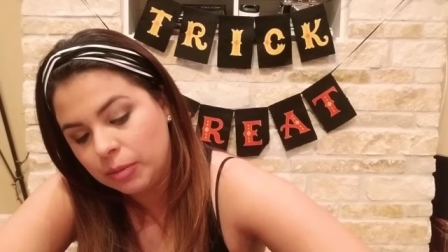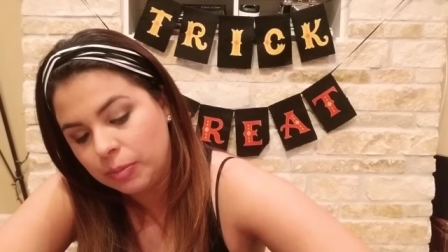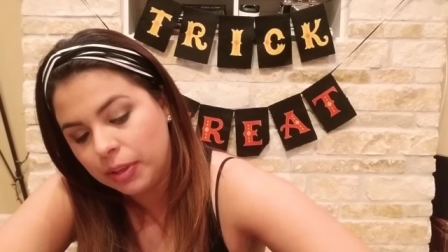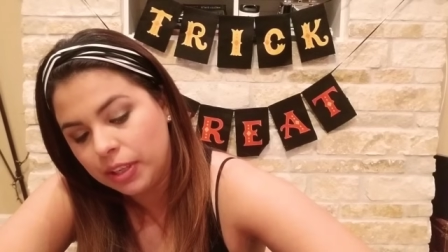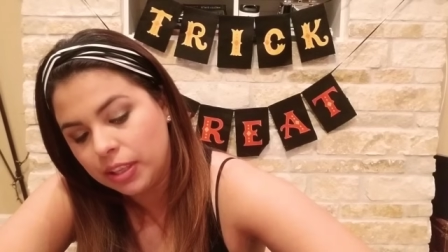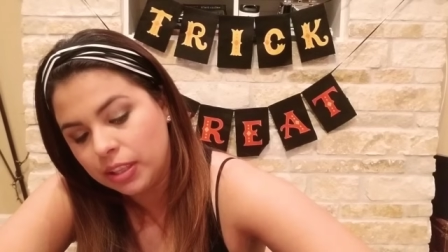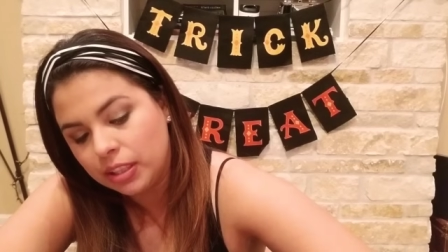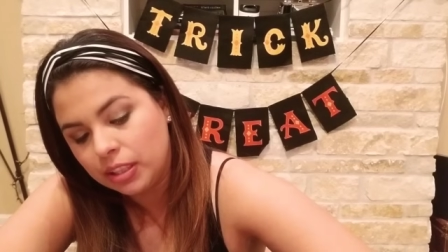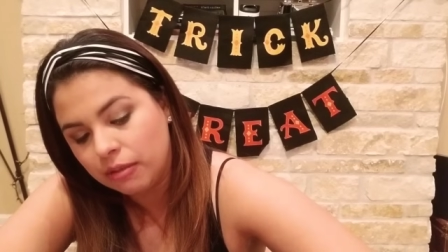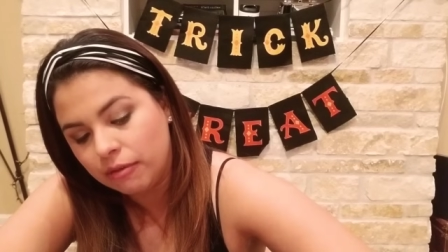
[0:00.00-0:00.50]

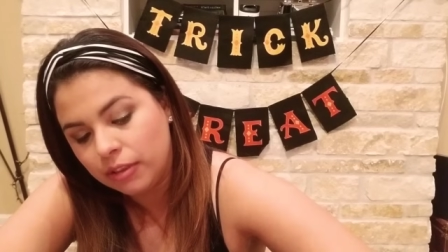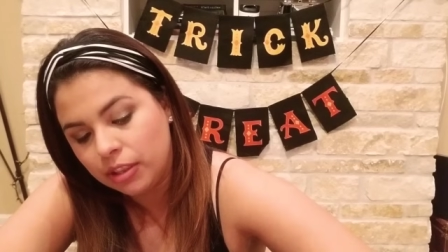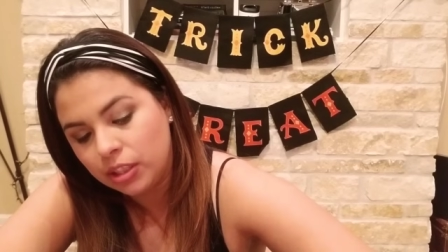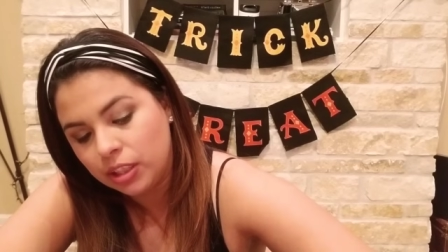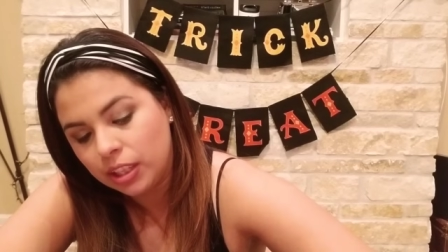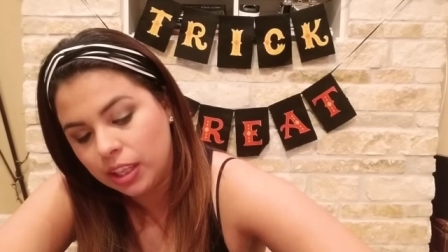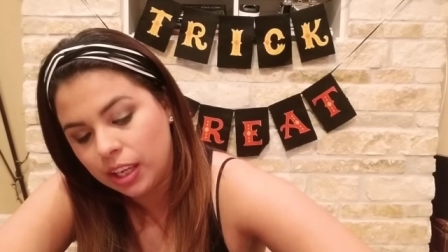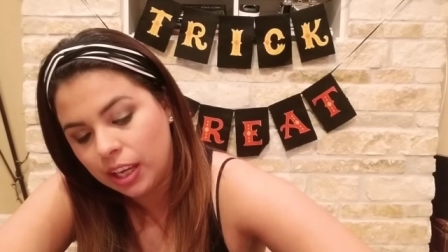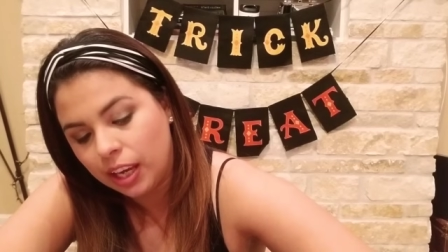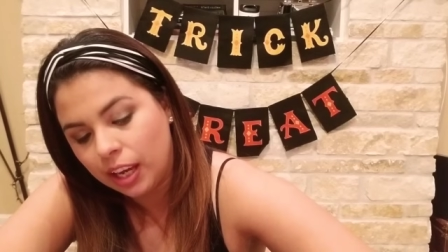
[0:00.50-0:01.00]
because
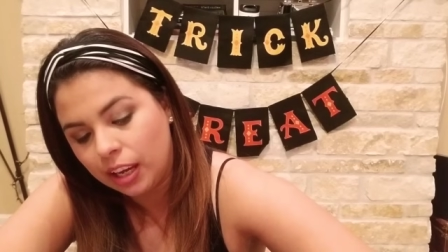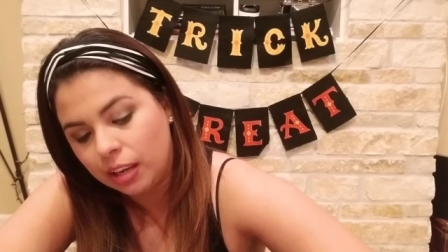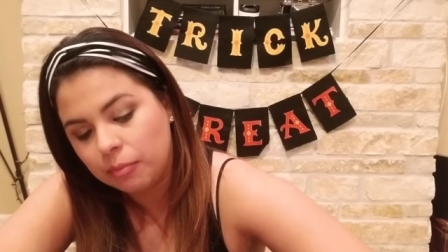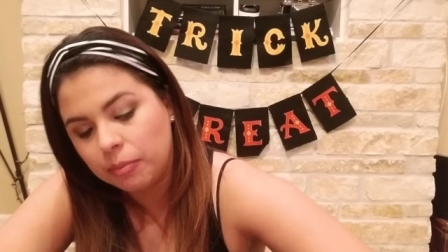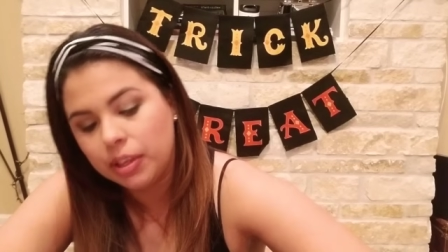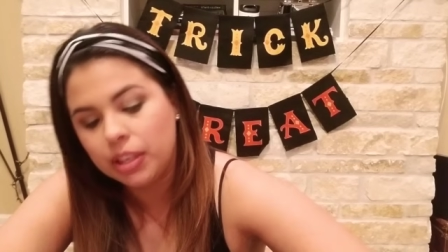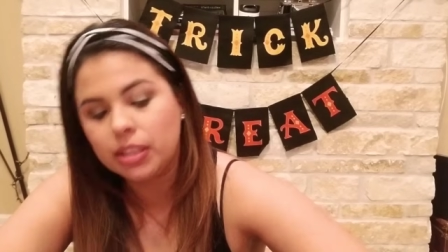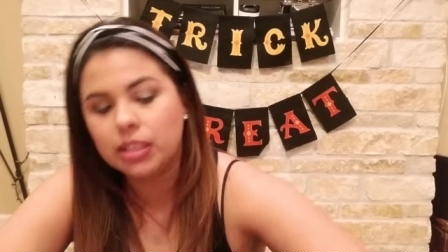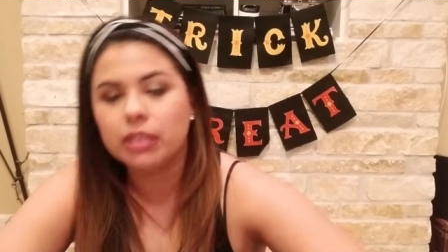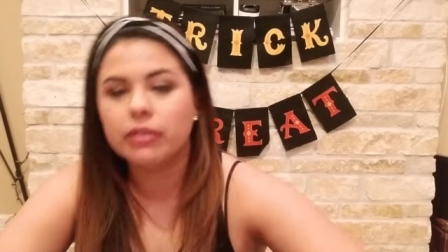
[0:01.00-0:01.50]
division can
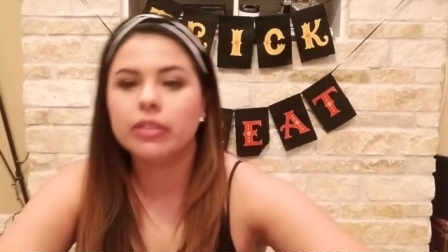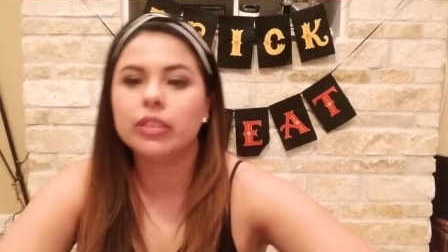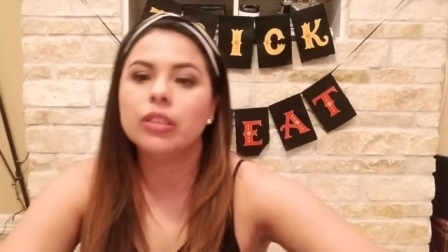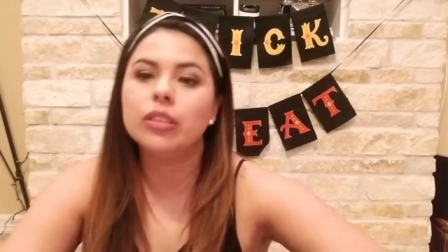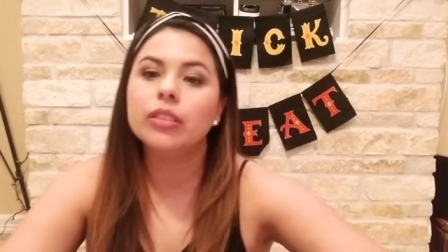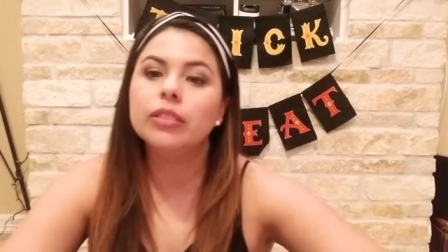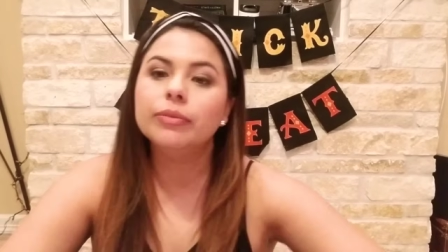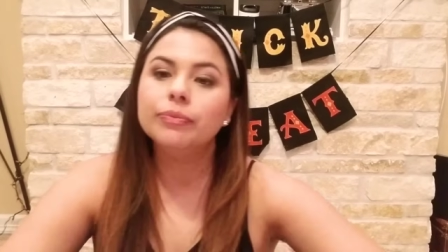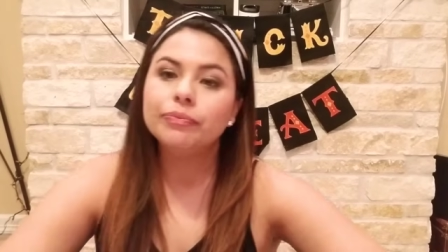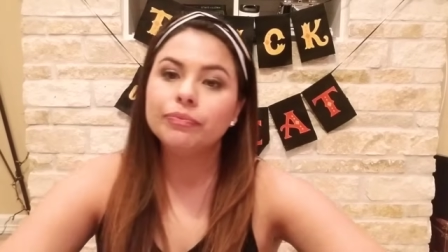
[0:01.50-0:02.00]
be
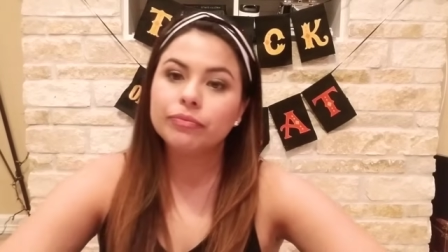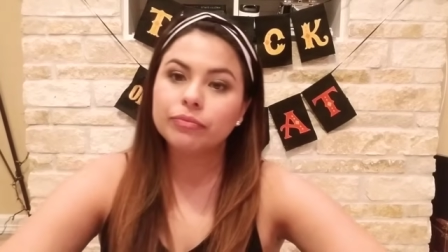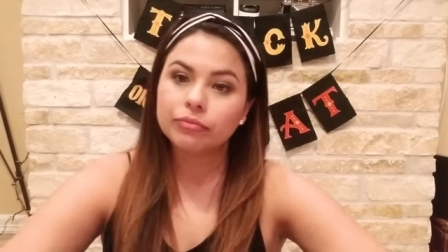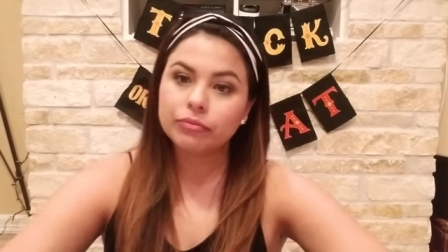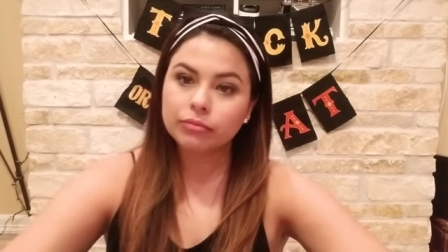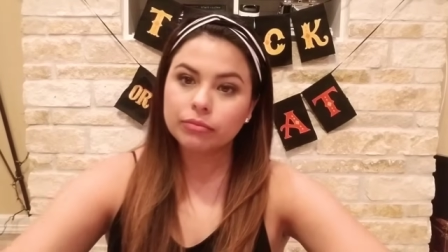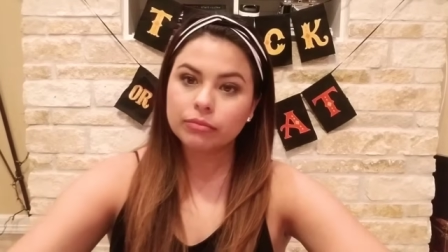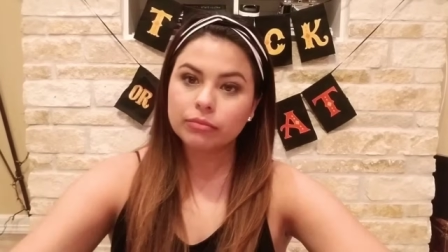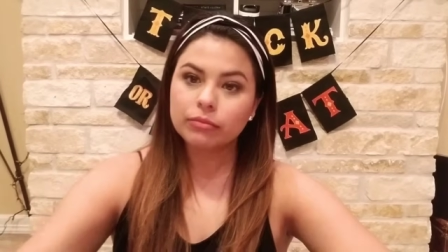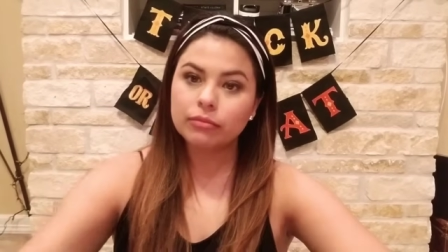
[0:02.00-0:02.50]
difficult
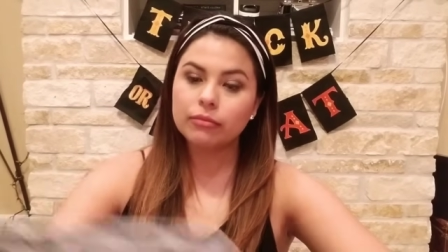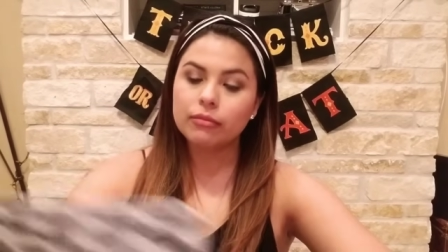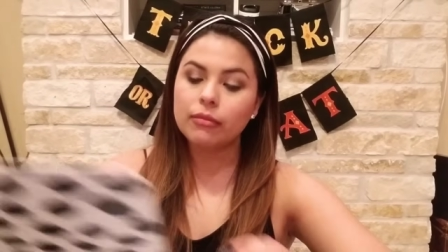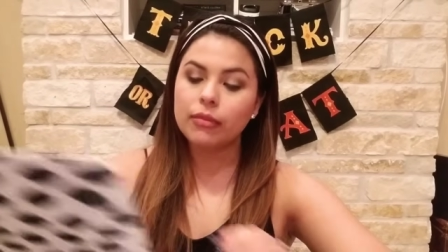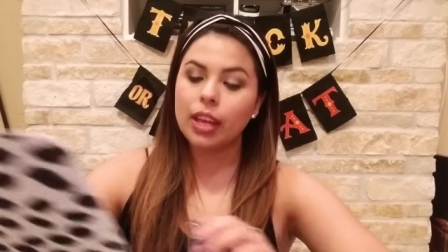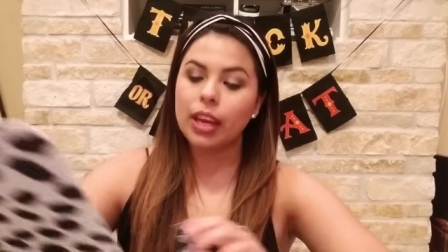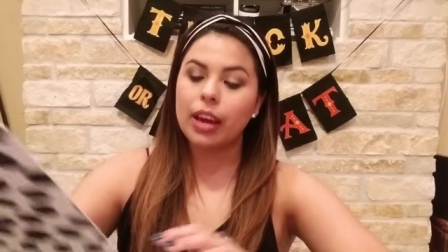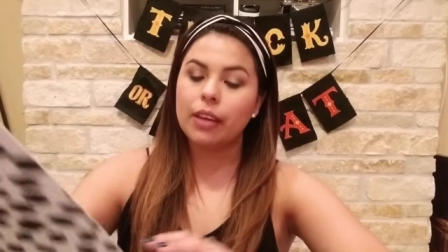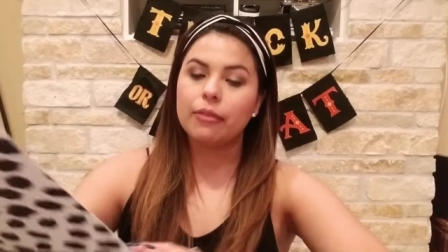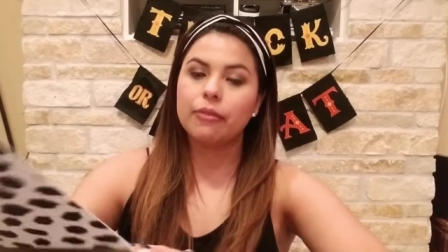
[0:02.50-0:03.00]

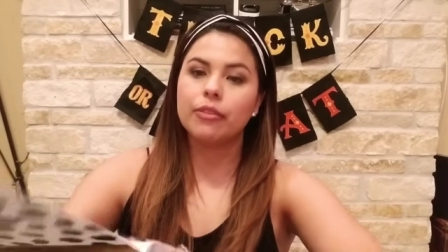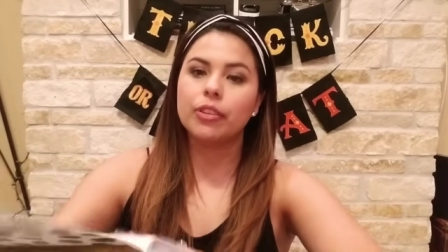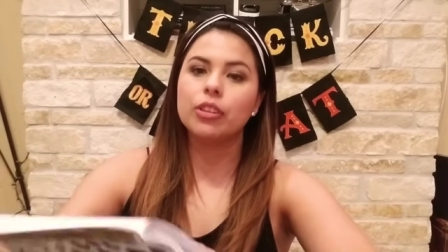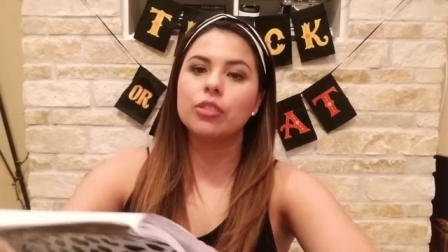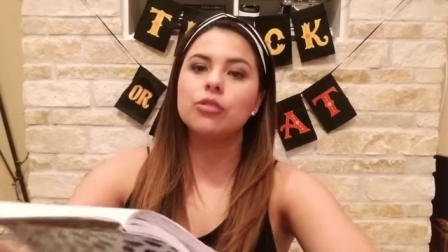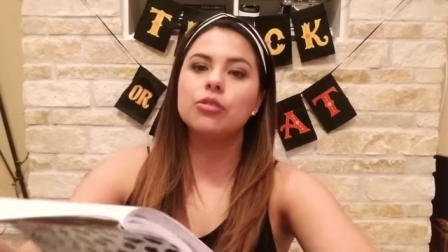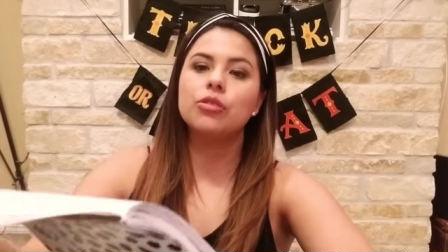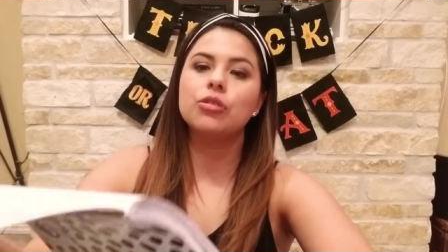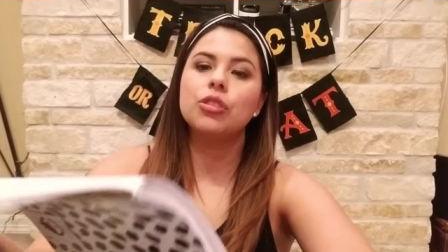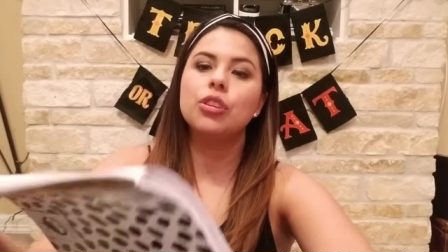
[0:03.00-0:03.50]
at
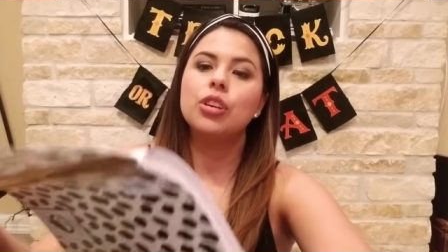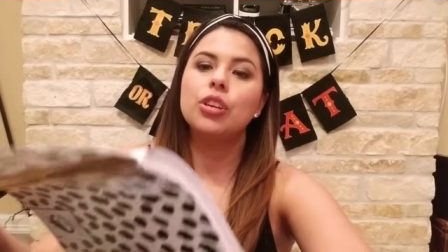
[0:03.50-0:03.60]
first.